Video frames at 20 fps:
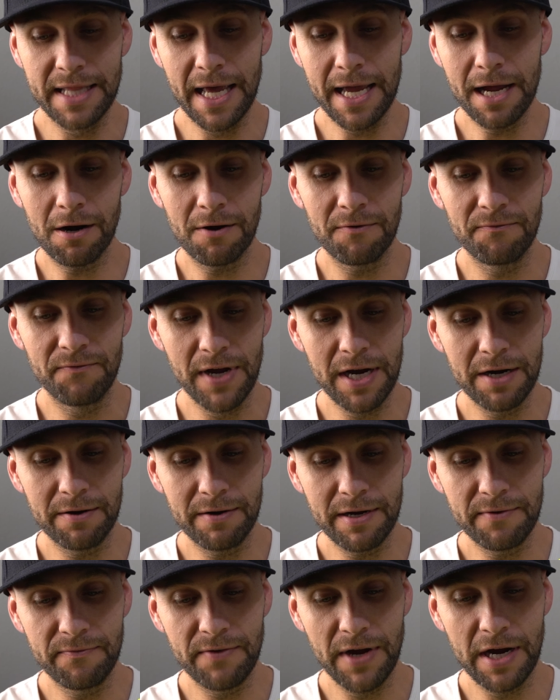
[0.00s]
They are
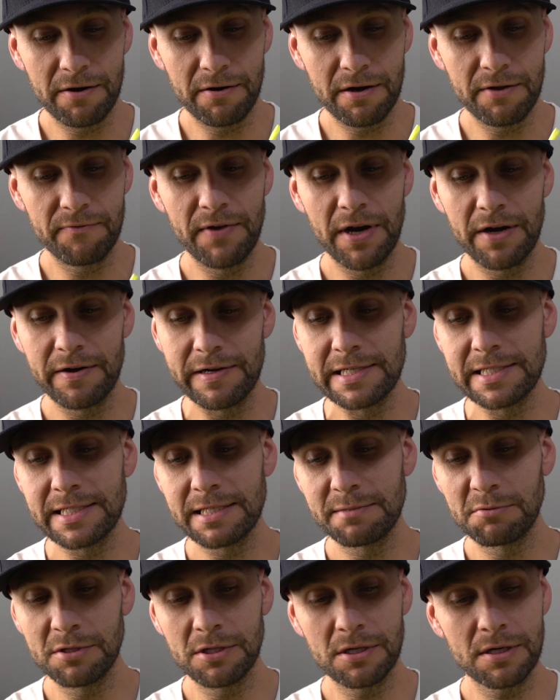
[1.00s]
very, very, very
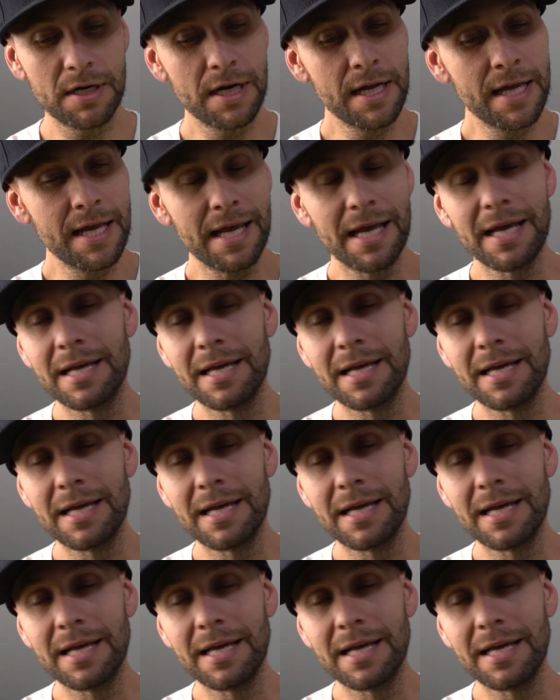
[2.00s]
similar,